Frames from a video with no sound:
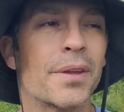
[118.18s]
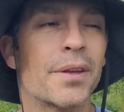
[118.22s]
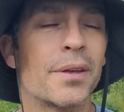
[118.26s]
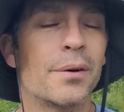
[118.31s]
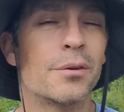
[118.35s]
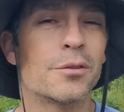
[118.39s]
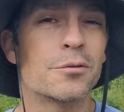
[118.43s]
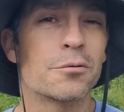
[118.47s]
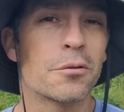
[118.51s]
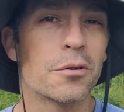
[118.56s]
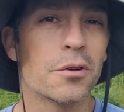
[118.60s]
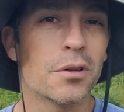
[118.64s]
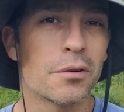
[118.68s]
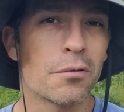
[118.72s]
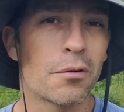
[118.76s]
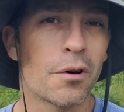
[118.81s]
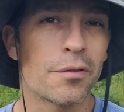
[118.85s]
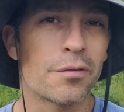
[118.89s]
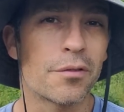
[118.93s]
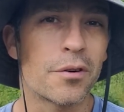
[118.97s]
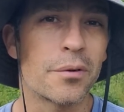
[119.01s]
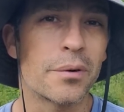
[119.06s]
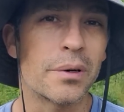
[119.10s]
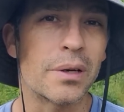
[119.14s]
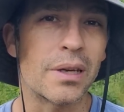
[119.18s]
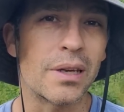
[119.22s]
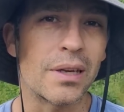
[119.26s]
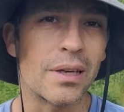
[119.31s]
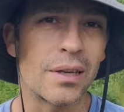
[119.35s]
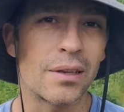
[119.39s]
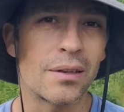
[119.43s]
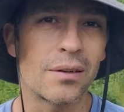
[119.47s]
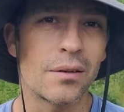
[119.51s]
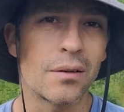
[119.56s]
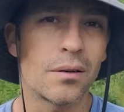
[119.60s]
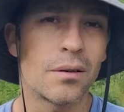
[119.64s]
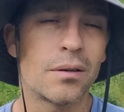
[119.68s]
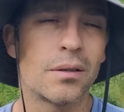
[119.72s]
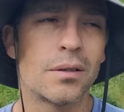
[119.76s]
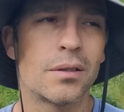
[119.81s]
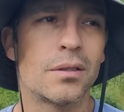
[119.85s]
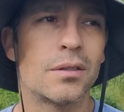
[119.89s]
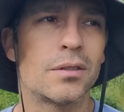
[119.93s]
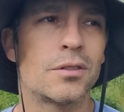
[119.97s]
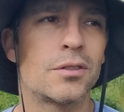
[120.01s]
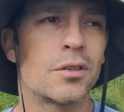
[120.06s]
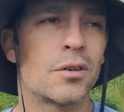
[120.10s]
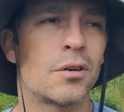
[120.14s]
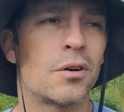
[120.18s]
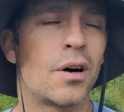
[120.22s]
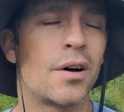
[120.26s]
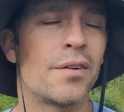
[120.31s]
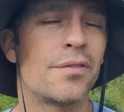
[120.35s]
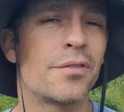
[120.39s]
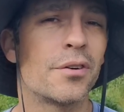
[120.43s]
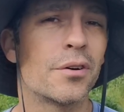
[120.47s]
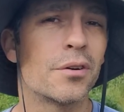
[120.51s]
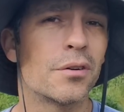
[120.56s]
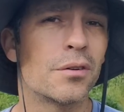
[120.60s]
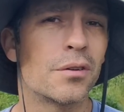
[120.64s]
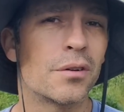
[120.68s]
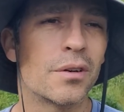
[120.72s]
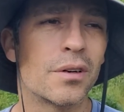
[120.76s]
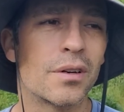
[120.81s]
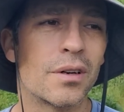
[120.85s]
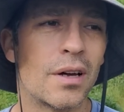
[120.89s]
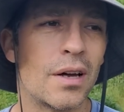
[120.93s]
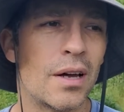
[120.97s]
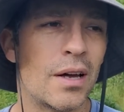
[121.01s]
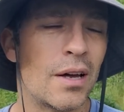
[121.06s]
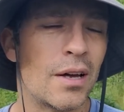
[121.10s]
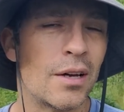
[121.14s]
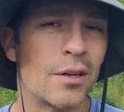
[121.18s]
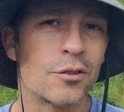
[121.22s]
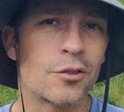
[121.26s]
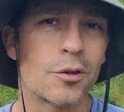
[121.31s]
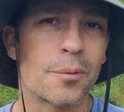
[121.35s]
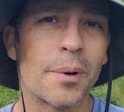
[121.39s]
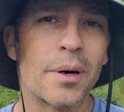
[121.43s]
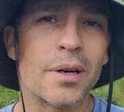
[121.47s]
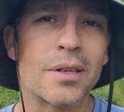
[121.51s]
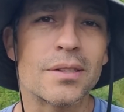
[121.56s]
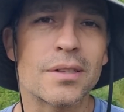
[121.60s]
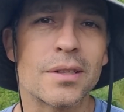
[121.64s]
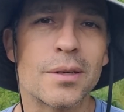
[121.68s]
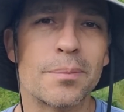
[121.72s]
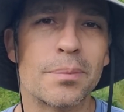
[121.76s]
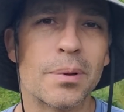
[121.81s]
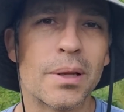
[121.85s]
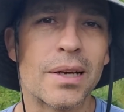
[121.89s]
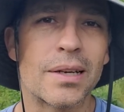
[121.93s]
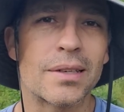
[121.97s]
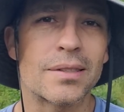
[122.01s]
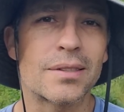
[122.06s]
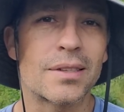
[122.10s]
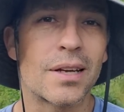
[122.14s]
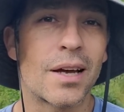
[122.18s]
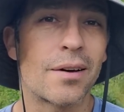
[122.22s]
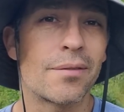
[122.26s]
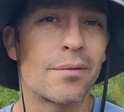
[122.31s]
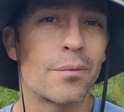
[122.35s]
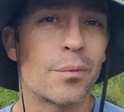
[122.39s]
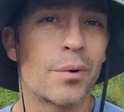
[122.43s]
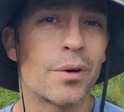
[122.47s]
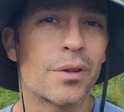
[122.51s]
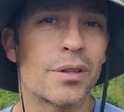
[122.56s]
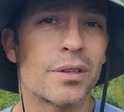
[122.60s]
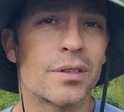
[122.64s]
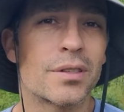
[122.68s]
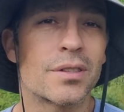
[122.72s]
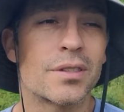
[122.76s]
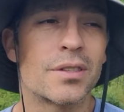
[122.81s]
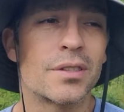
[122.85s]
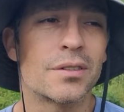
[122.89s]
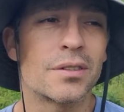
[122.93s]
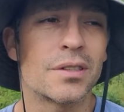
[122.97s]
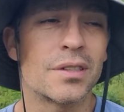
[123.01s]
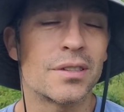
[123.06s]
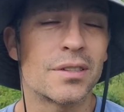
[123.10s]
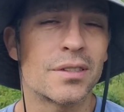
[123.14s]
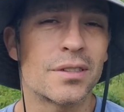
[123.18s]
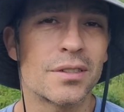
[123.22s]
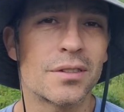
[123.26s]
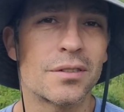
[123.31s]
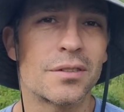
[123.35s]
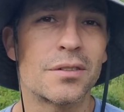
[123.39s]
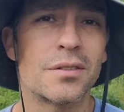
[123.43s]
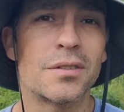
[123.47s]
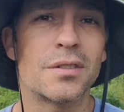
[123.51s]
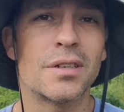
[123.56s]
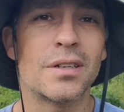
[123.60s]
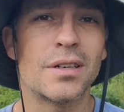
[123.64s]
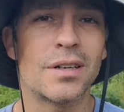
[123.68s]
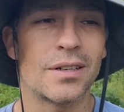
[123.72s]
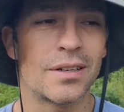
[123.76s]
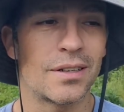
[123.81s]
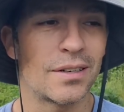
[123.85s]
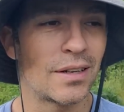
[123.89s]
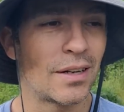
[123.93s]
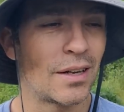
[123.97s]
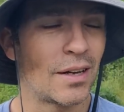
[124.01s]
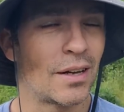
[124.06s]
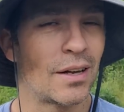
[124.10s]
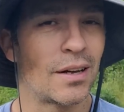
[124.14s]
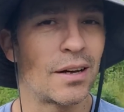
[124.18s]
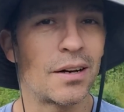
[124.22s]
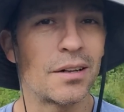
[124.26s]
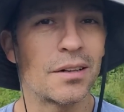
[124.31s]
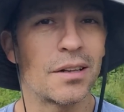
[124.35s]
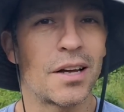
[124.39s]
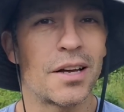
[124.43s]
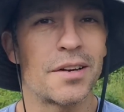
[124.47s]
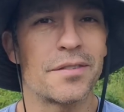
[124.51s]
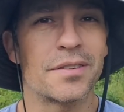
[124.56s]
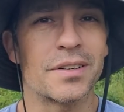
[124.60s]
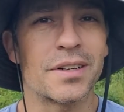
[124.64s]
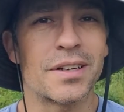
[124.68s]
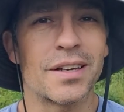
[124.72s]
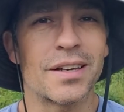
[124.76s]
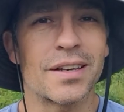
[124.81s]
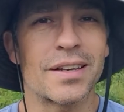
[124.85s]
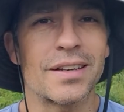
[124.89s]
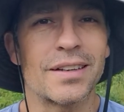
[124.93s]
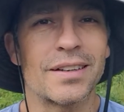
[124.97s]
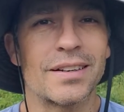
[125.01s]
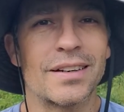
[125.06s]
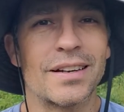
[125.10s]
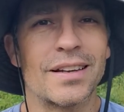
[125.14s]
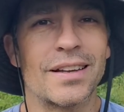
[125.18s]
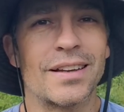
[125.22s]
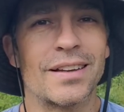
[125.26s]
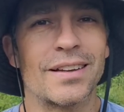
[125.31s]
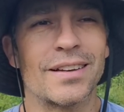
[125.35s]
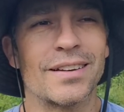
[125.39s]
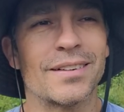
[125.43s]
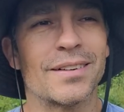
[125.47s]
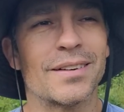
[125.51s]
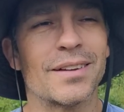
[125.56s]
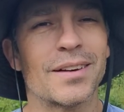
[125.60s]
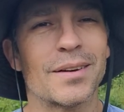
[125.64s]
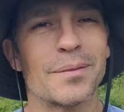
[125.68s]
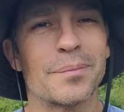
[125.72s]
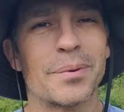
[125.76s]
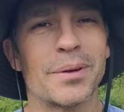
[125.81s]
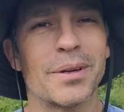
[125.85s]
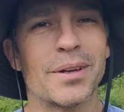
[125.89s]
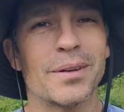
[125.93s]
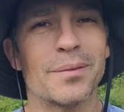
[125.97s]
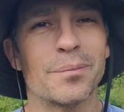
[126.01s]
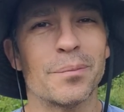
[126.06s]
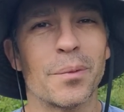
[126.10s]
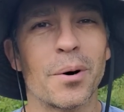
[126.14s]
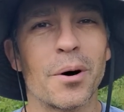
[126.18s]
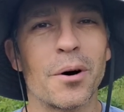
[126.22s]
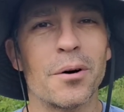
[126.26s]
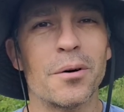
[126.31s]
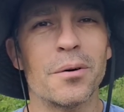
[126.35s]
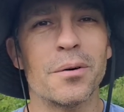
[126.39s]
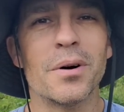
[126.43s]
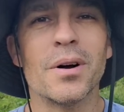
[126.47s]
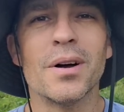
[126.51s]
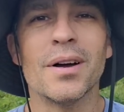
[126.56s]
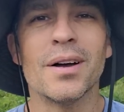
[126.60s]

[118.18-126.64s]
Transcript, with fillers: he was really rough going in so i feel tremendously blessed to have him with us still he's still alive and kicking and uh, being mo